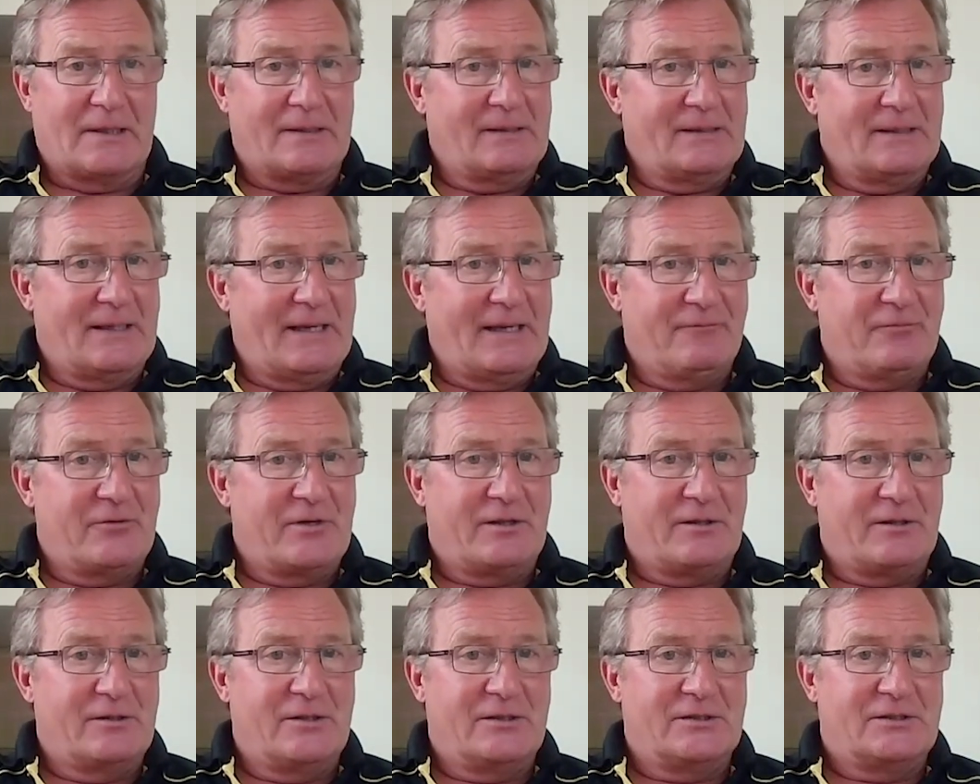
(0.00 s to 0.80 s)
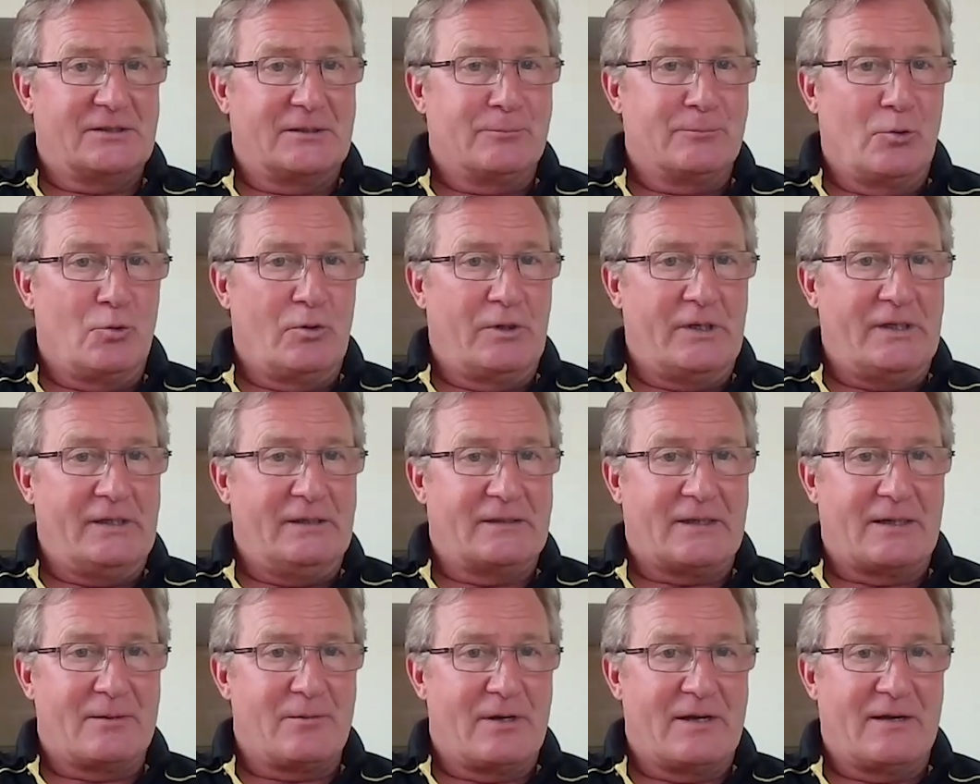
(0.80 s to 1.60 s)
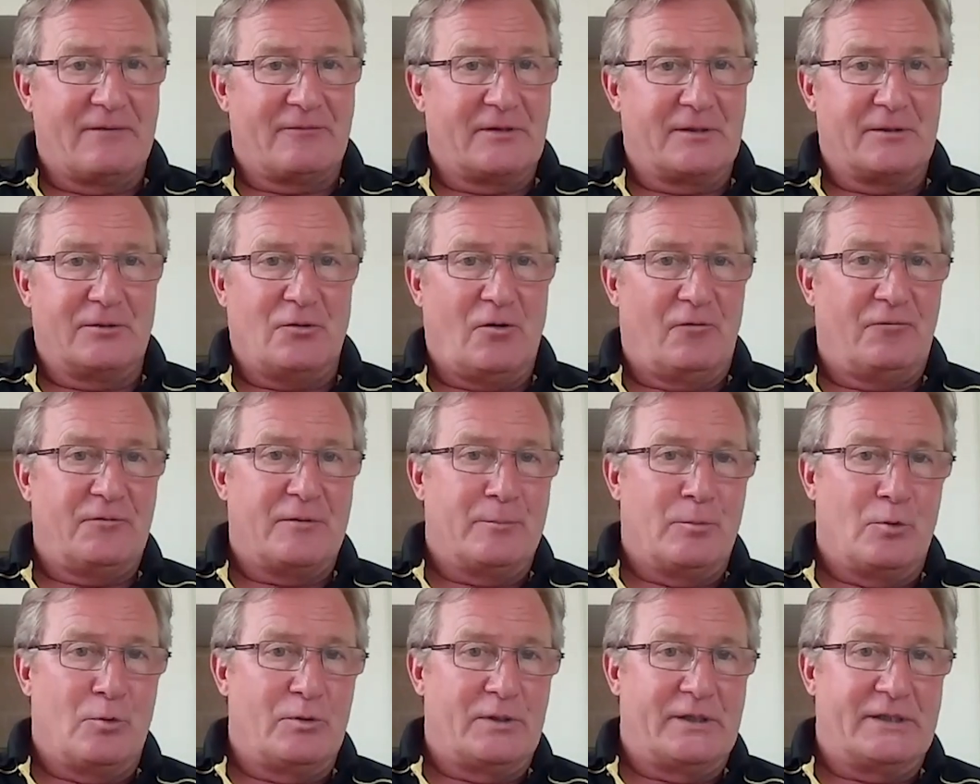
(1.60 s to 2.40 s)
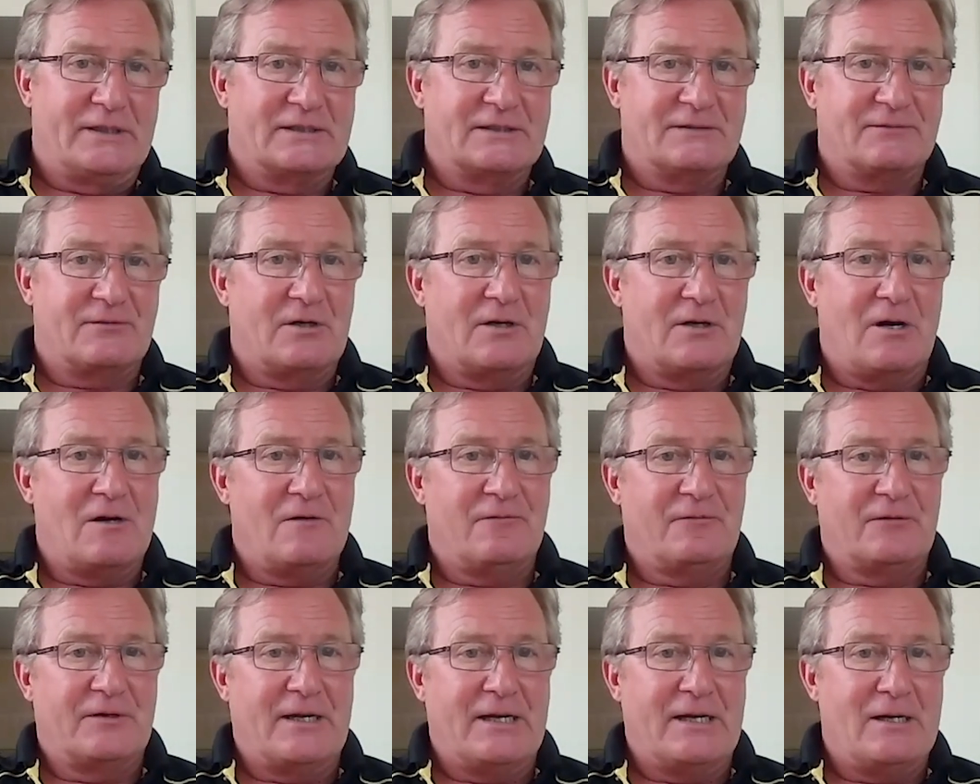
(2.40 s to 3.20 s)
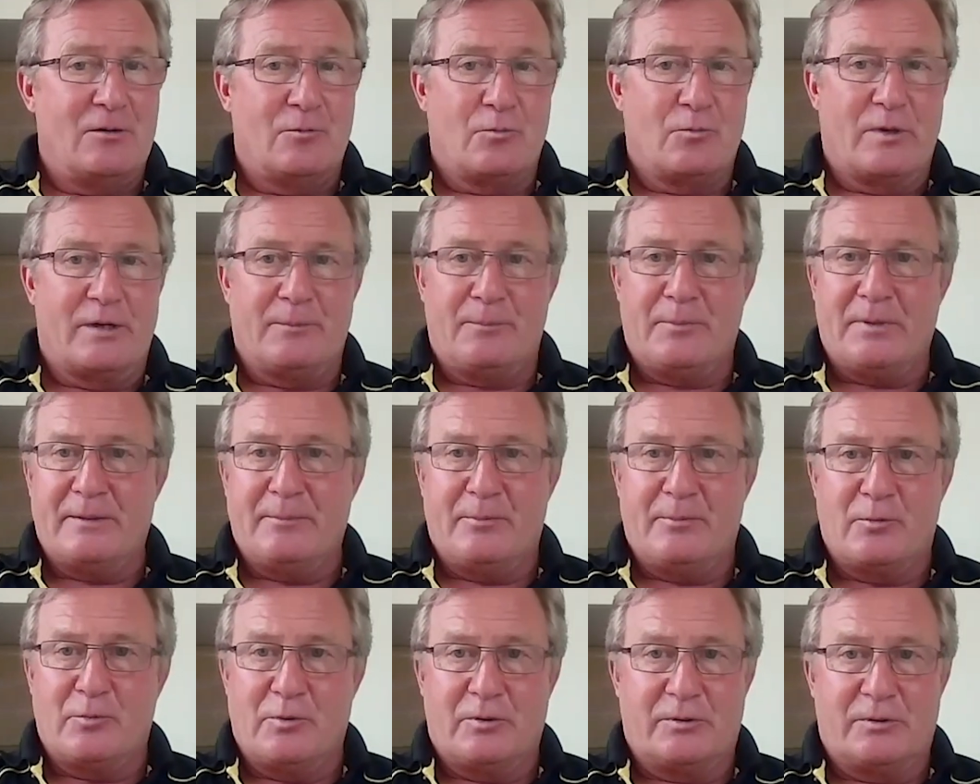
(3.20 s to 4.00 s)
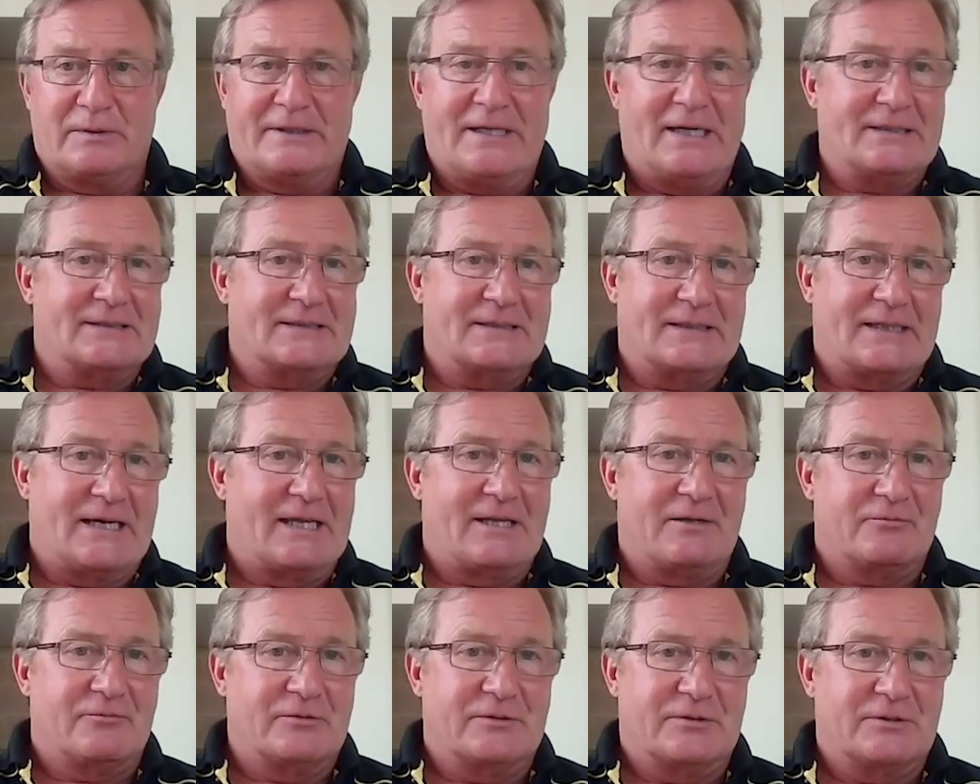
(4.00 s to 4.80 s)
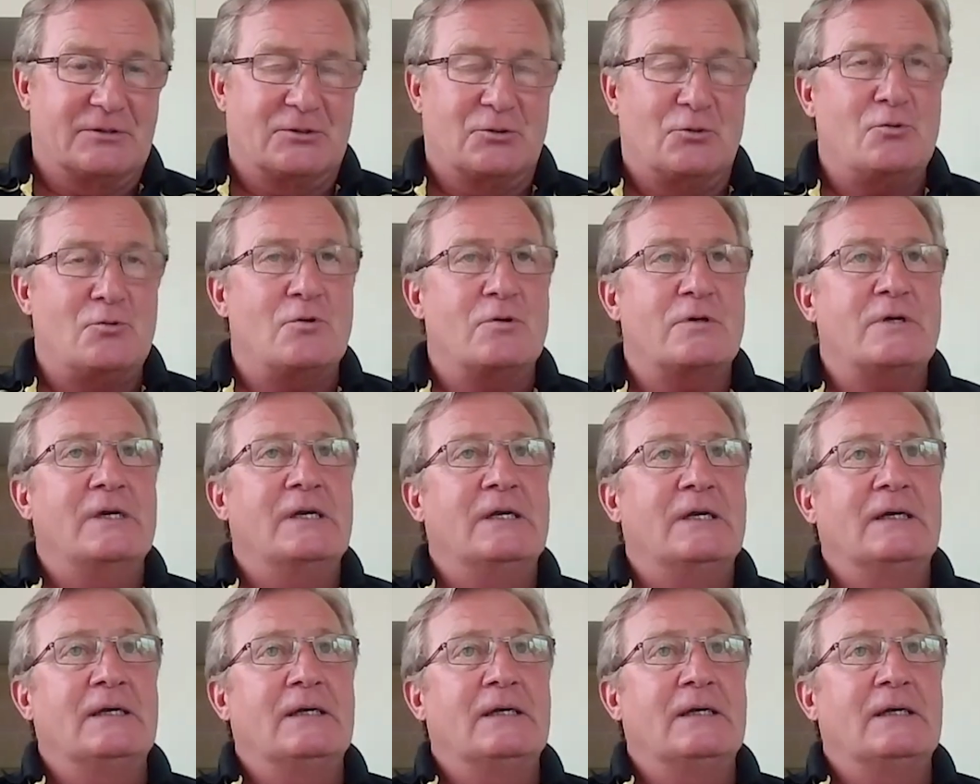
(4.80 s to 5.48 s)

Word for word: I think every Thursday morning, they were having coffee mornings for half an hour where people would get together and talk.